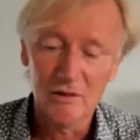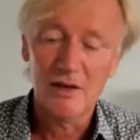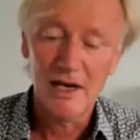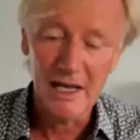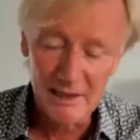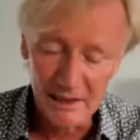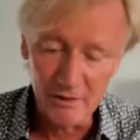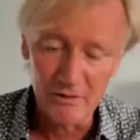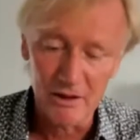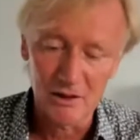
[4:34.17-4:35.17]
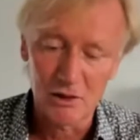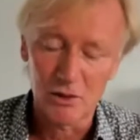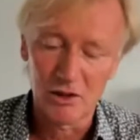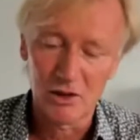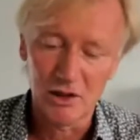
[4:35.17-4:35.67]
less
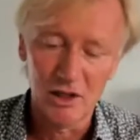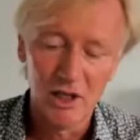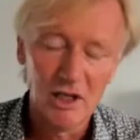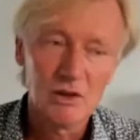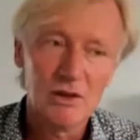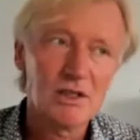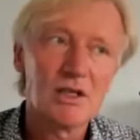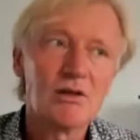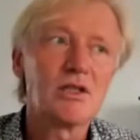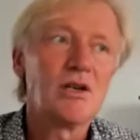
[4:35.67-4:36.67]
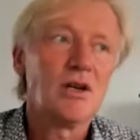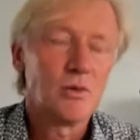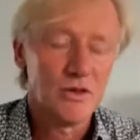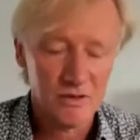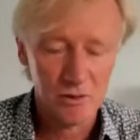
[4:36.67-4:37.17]
infrastructure. So this goes along
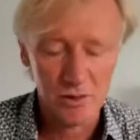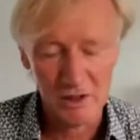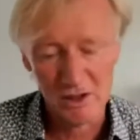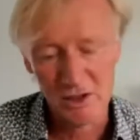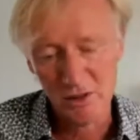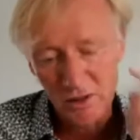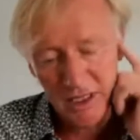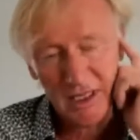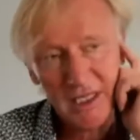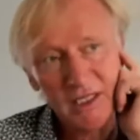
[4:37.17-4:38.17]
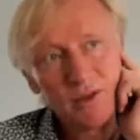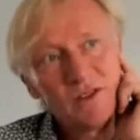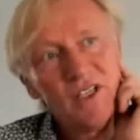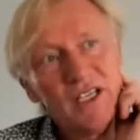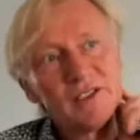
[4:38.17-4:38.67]
with trust. So, and you
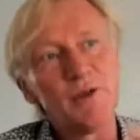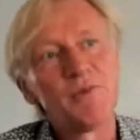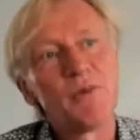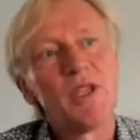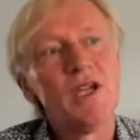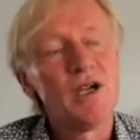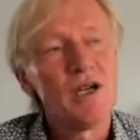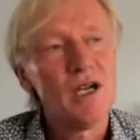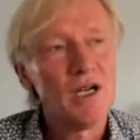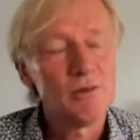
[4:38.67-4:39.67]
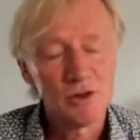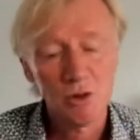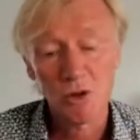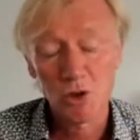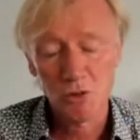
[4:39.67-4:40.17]
said, so
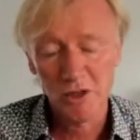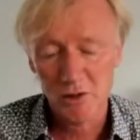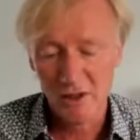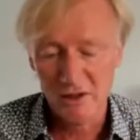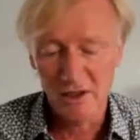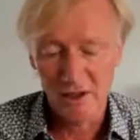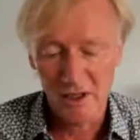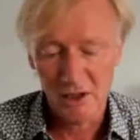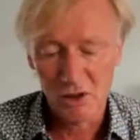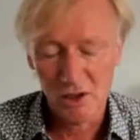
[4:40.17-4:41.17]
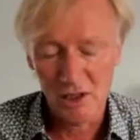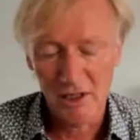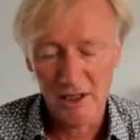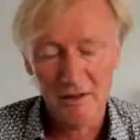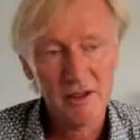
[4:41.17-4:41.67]
what should we trust in,
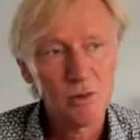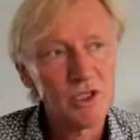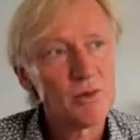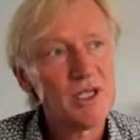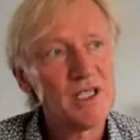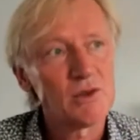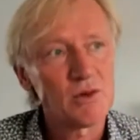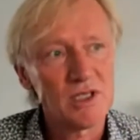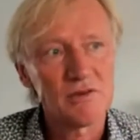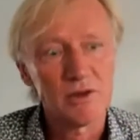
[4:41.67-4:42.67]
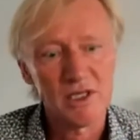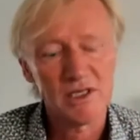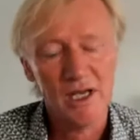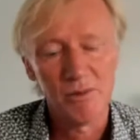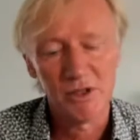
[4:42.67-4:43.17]
actually? I think we can trust, for
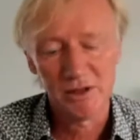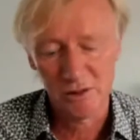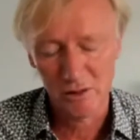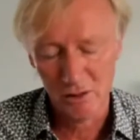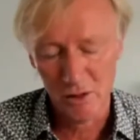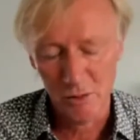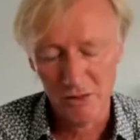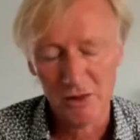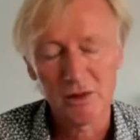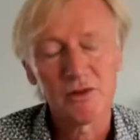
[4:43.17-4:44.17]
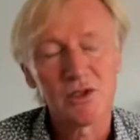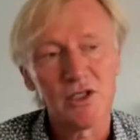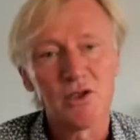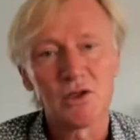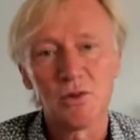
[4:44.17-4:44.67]
example, to open the
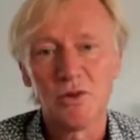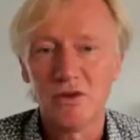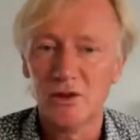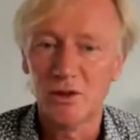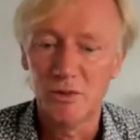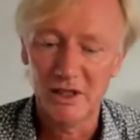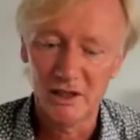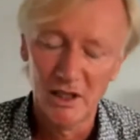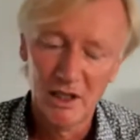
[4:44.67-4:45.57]
conversation with you a bit,